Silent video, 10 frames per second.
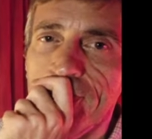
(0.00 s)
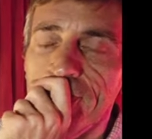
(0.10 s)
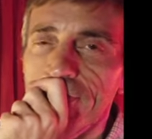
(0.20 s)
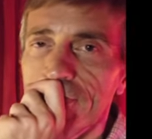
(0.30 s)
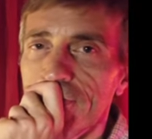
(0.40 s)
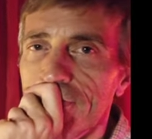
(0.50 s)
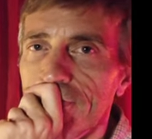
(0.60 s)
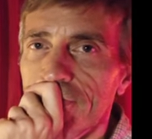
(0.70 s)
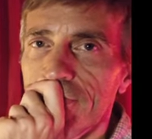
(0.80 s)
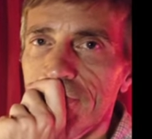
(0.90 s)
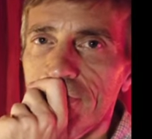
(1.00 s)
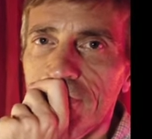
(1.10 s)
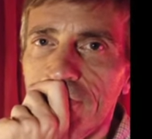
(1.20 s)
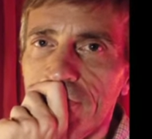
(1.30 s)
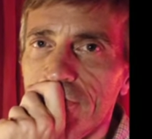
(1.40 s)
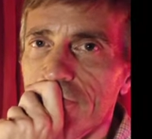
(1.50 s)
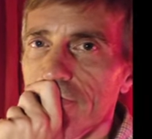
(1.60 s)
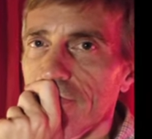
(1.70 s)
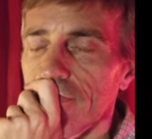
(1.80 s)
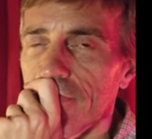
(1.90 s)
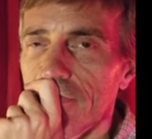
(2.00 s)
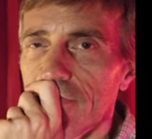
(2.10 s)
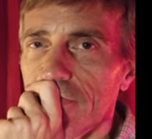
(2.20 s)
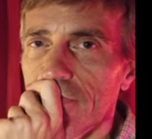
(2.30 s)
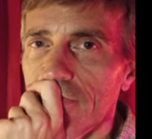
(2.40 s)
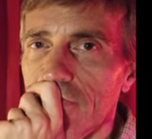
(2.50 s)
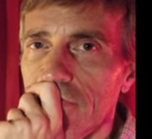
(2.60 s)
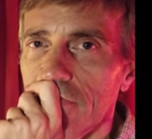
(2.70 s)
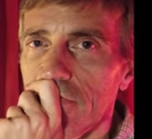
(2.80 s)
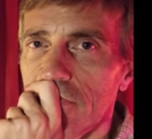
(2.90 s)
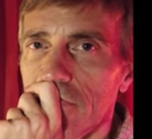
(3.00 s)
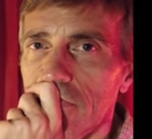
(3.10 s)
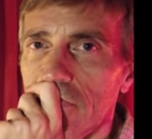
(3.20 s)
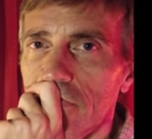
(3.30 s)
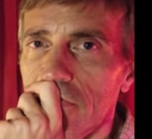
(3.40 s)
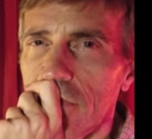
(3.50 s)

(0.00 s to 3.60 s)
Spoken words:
(silence)